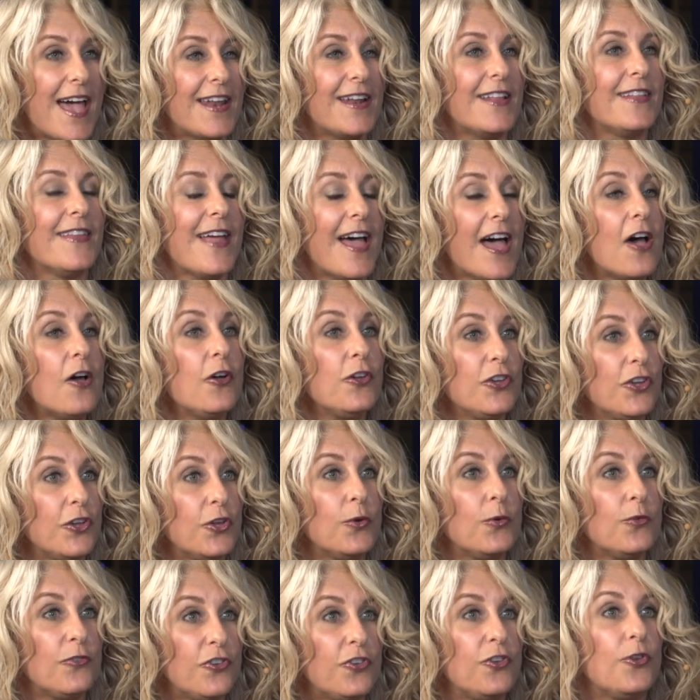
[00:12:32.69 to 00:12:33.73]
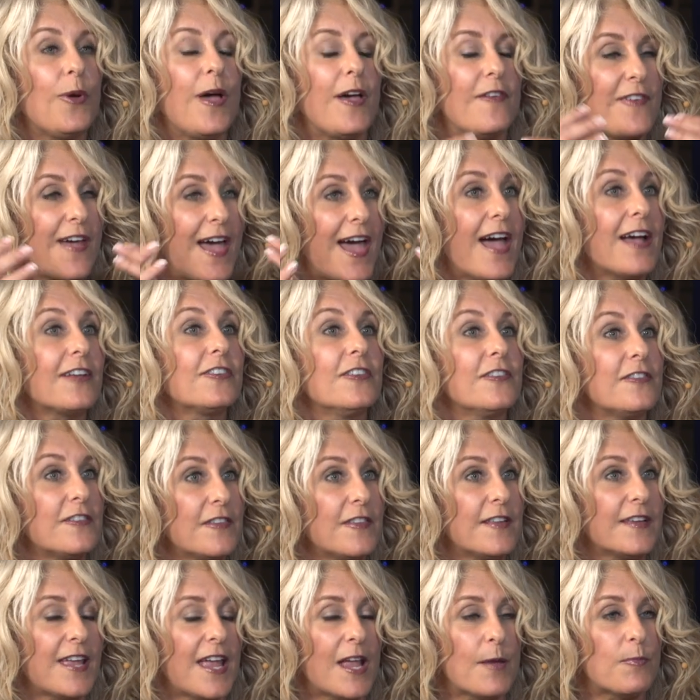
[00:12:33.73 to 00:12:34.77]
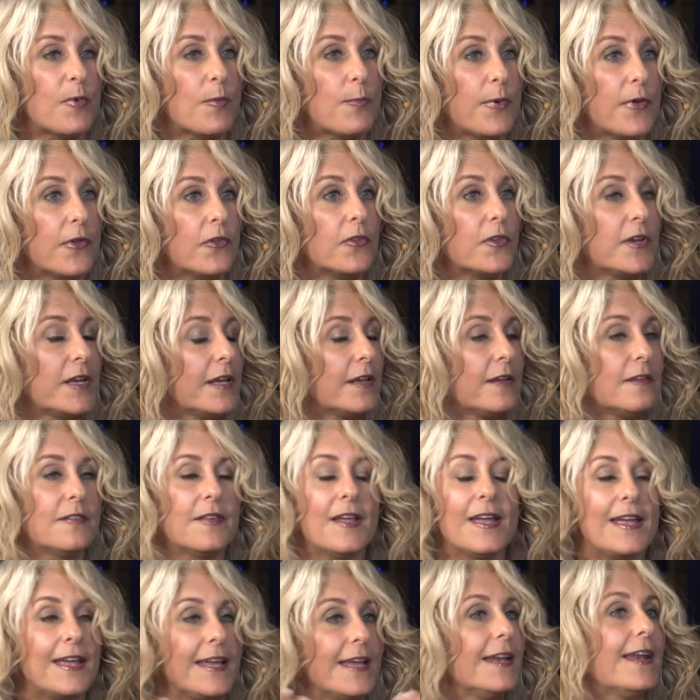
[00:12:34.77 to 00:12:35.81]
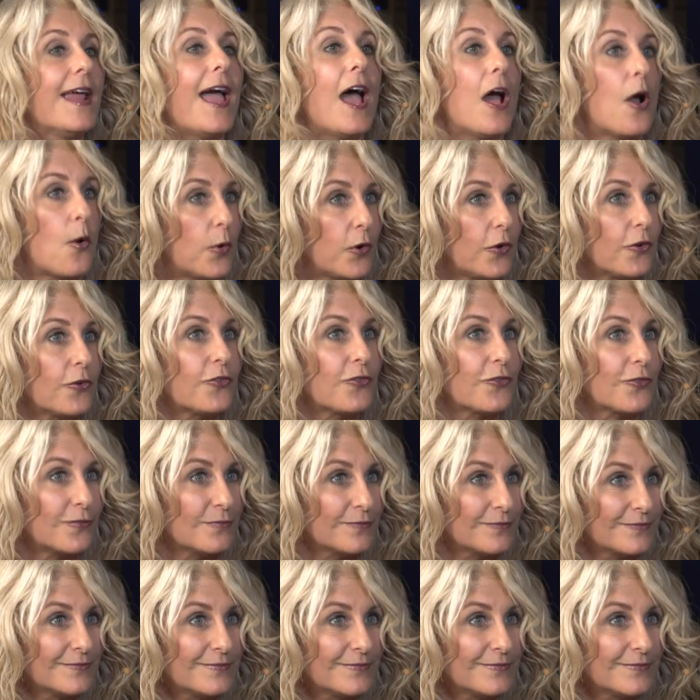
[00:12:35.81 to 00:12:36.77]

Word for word: and allow you to have access to the capabilities in hours.